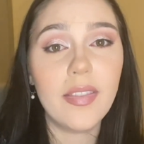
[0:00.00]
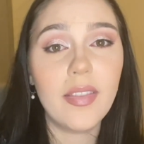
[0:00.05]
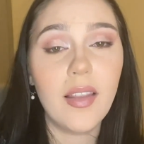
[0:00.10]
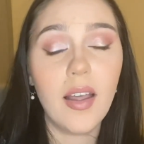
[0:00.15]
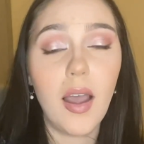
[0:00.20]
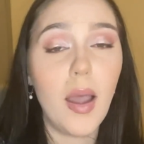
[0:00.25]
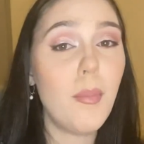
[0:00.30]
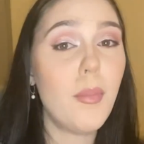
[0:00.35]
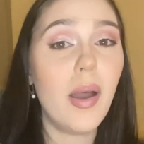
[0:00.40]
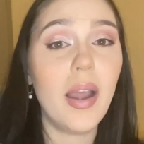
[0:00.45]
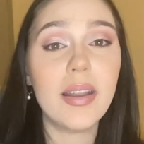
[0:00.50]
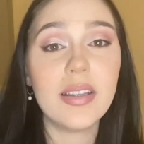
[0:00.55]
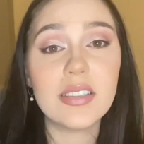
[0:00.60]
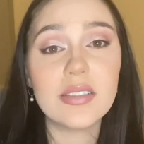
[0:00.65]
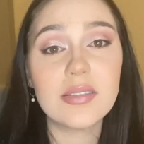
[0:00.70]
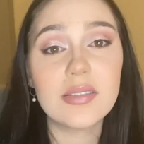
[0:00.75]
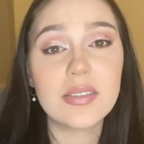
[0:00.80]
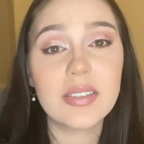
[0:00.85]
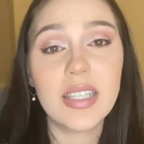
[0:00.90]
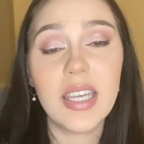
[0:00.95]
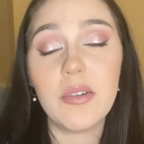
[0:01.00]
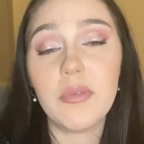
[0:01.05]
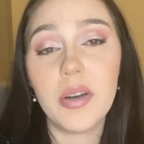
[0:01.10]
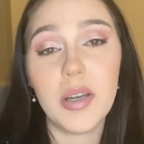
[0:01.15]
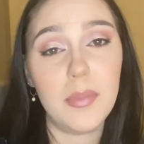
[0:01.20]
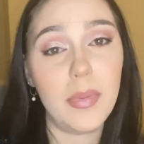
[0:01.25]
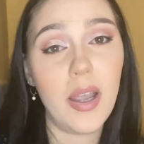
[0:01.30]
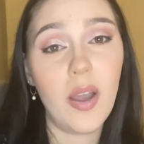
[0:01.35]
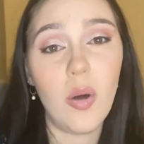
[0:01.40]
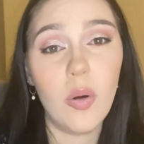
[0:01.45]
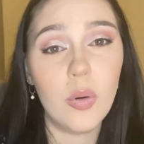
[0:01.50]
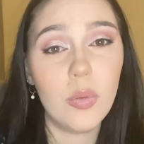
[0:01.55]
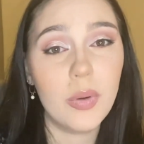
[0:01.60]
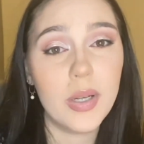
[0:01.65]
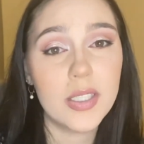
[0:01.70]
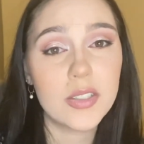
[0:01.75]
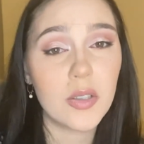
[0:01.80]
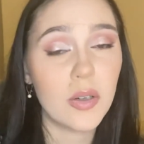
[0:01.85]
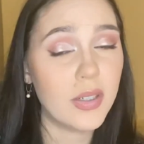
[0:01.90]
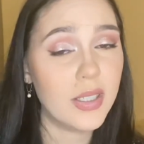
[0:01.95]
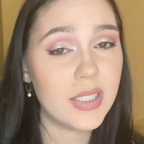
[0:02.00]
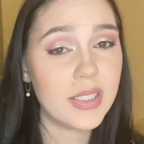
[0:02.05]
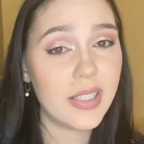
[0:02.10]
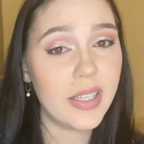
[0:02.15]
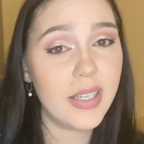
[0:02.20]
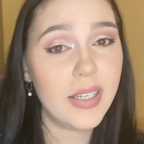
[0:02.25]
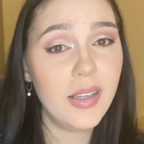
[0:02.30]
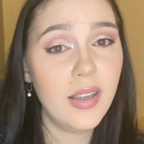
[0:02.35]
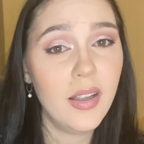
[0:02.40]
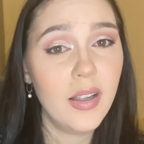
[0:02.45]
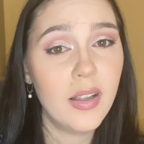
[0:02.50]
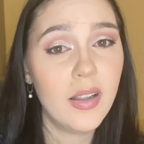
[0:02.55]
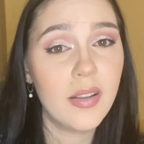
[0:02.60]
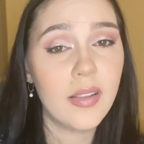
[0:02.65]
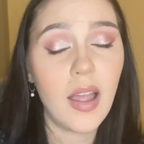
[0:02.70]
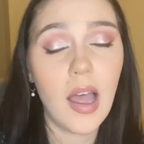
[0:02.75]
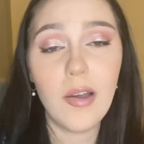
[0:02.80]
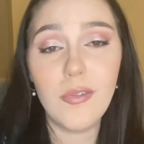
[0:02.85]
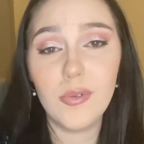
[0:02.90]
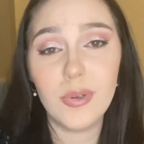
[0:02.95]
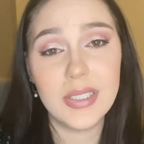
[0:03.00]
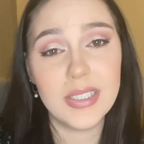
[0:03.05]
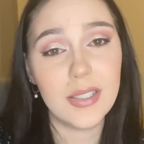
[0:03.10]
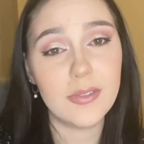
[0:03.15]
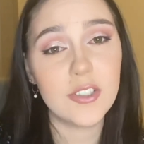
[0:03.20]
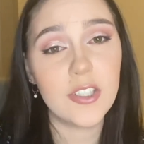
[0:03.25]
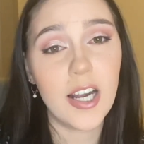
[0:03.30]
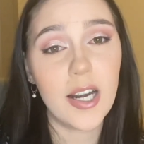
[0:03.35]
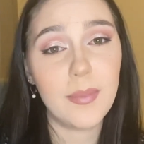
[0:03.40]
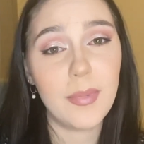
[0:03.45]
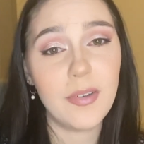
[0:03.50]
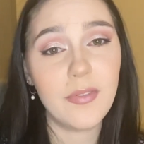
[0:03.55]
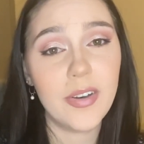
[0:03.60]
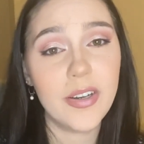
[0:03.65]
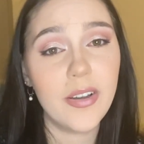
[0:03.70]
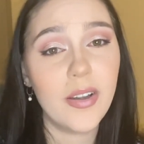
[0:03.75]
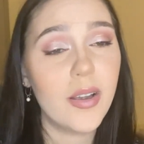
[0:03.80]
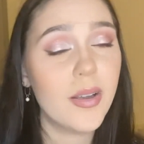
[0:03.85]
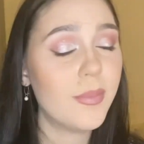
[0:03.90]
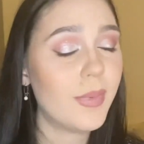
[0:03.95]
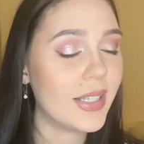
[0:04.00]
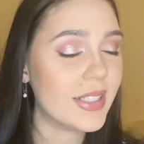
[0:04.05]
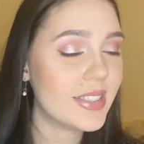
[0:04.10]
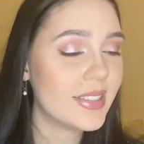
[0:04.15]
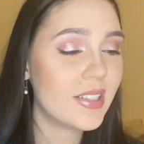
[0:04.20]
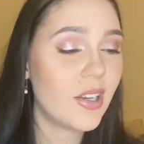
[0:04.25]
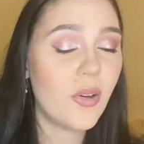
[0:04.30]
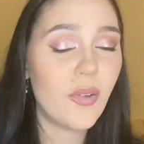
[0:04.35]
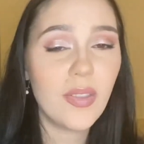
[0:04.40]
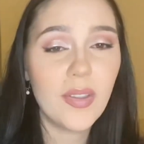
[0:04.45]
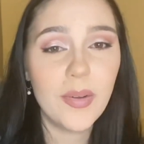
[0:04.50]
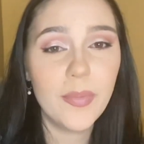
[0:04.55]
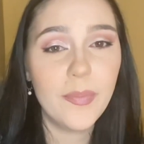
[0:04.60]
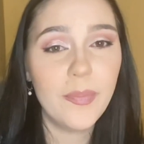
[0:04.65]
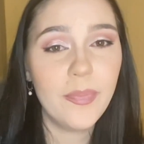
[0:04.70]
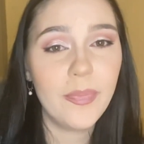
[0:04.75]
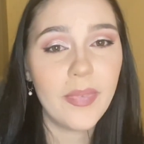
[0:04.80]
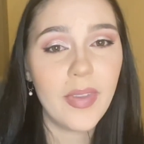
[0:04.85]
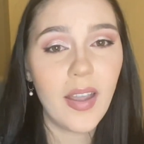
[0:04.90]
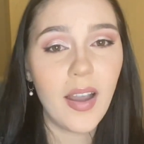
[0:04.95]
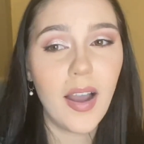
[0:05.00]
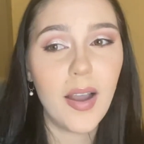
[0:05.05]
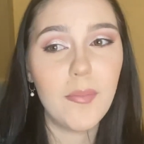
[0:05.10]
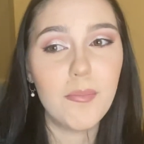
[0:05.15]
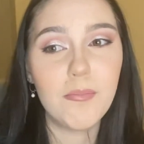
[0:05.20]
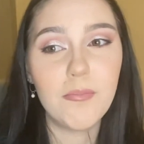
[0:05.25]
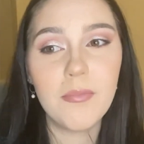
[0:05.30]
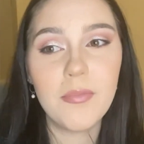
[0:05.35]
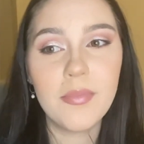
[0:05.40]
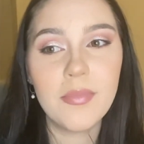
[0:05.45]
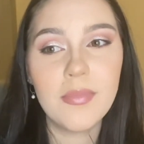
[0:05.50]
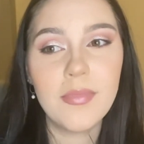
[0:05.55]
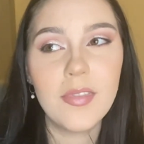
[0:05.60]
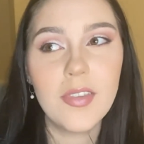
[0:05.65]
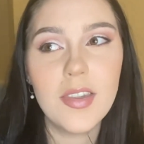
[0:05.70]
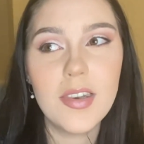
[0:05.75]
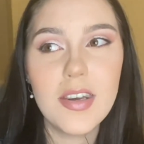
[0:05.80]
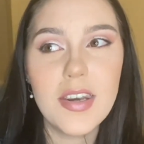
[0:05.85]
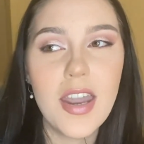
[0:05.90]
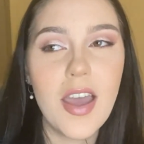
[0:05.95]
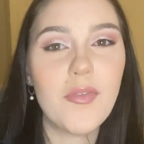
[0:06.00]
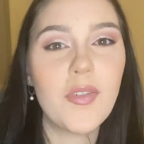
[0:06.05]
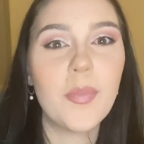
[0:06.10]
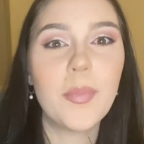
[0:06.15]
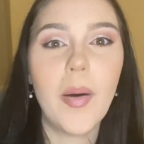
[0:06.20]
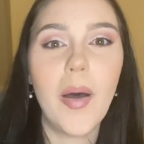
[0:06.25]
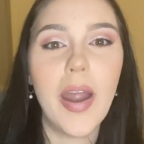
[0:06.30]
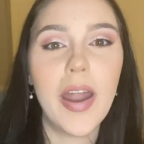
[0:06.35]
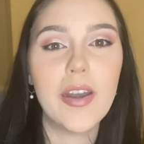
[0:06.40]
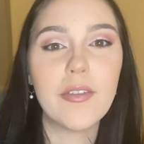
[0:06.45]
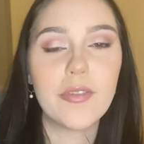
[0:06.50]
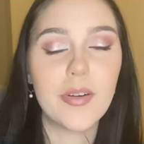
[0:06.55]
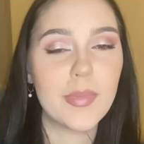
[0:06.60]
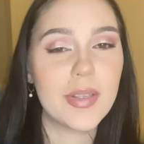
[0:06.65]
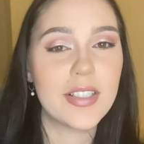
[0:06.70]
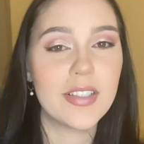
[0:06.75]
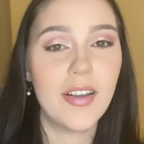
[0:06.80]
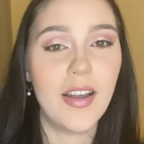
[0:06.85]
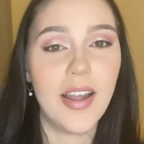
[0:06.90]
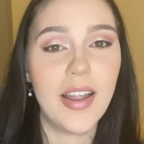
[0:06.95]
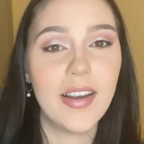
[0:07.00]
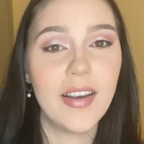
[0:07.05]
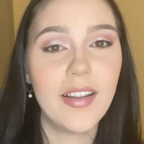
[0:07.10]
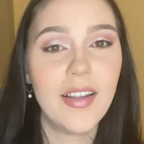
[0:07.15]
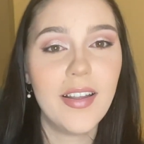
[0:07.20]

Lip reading: I might get rid of my old wigs, honestly. The other ones I've tried in my videos, might sell them. I'm never buying from a site